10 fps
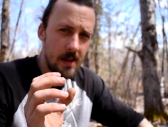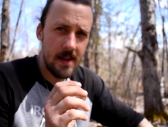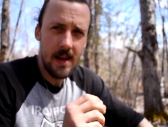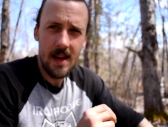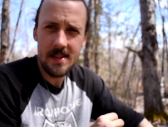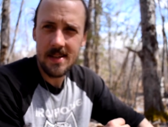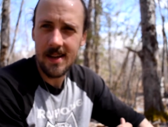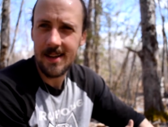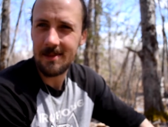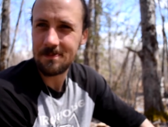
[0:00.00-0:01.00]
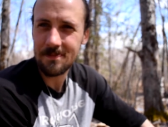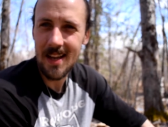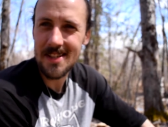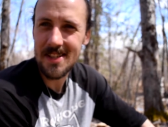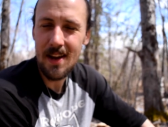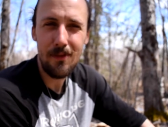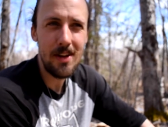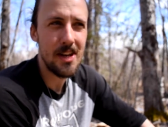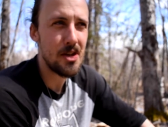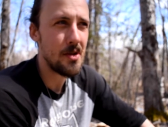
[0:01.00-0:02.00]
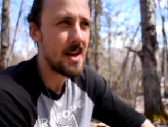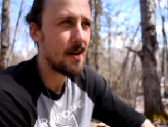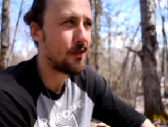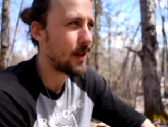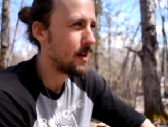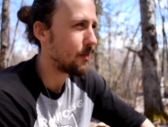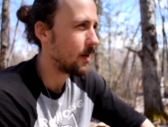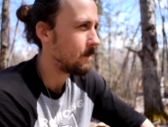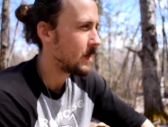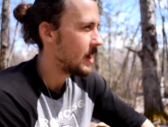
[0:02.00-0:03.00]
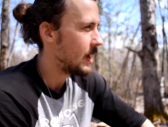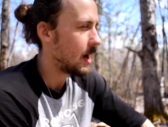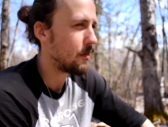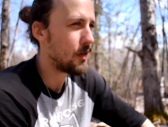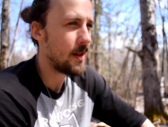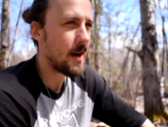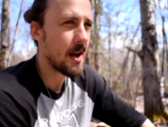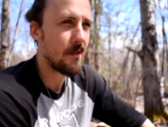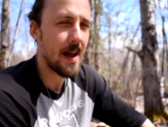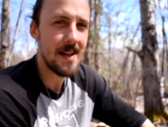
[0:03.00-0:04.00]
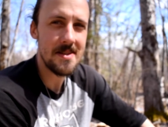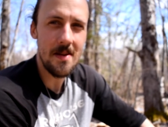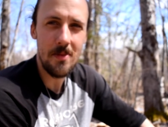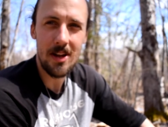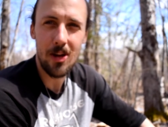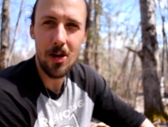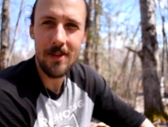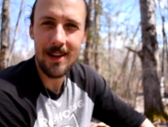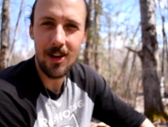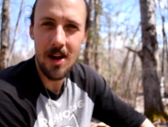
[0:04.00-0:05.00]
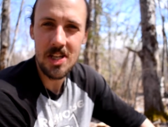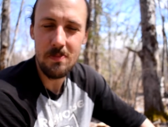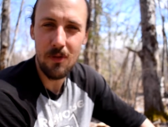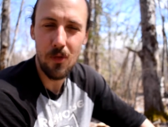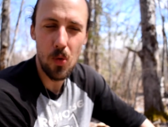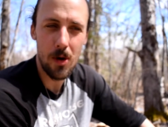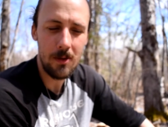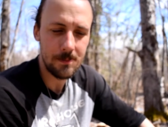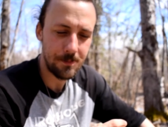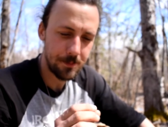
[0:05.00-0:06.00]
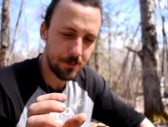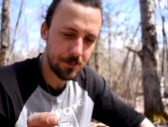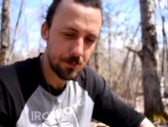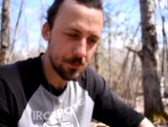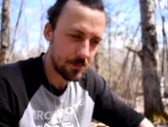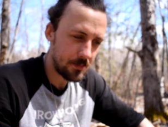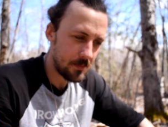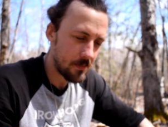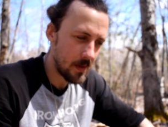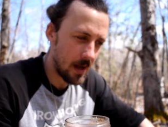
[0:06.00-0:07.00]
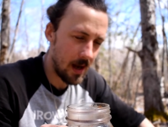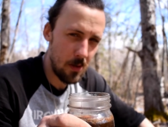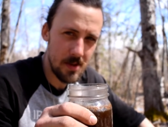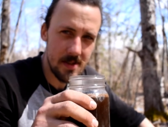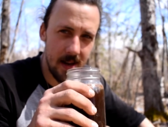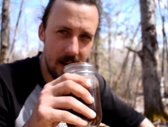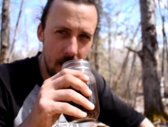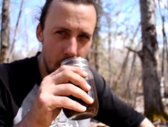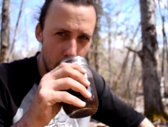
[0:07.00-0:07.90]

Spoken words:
Yeah, it's definitely a unique flavor. I feel like I've had something along that lines before. I would say.